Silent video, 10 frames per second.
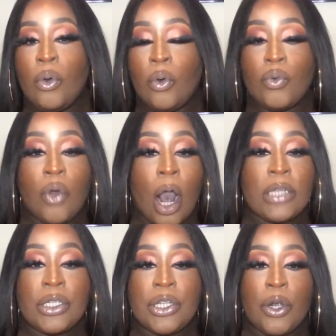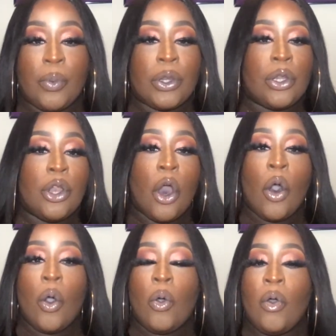roster, with
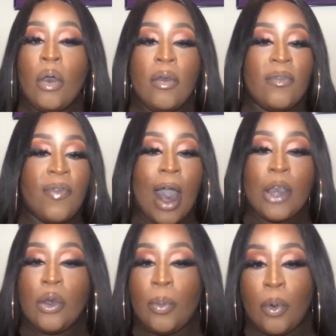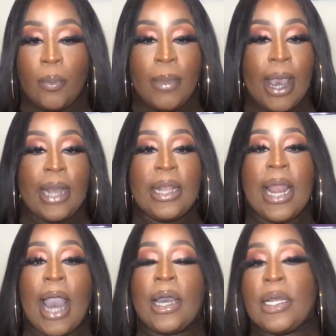no valuable men that
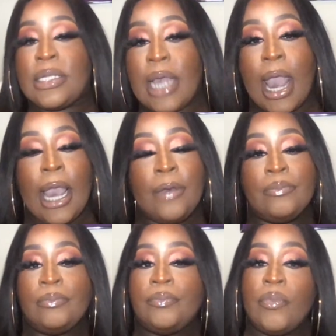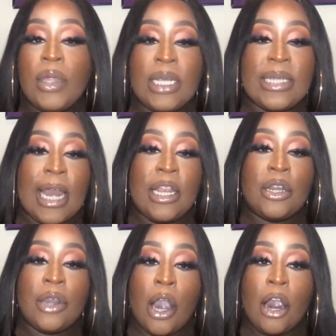I could say this, that, and the
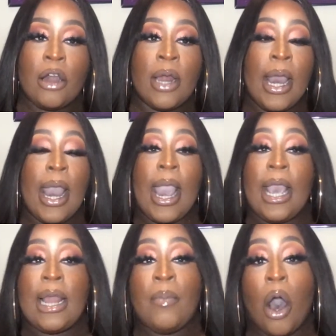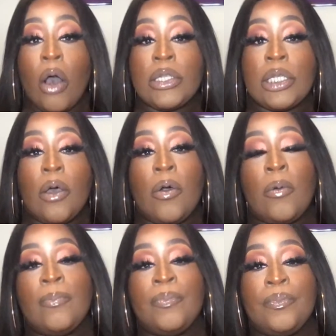third. And I'm
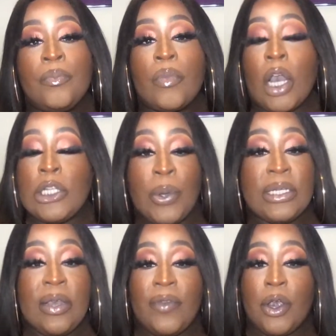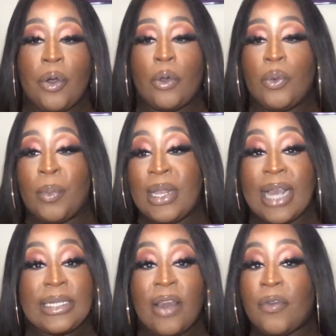also a 27-year-old woman
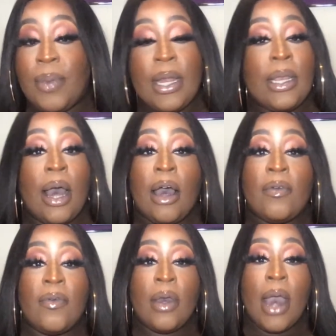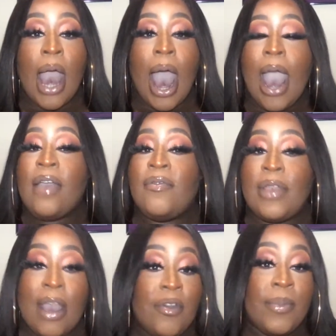that's never been in love. I have
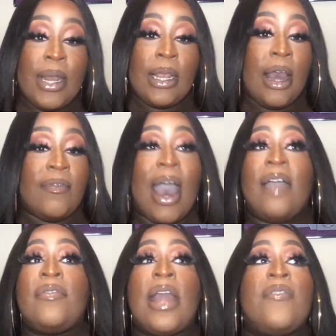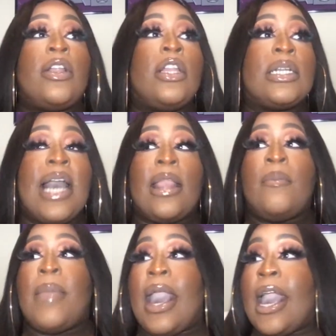never been in love. I have never looked at a
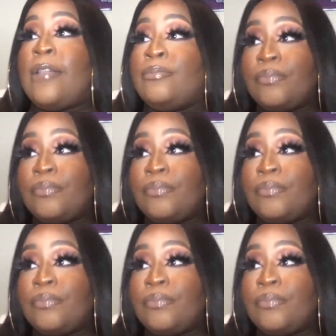man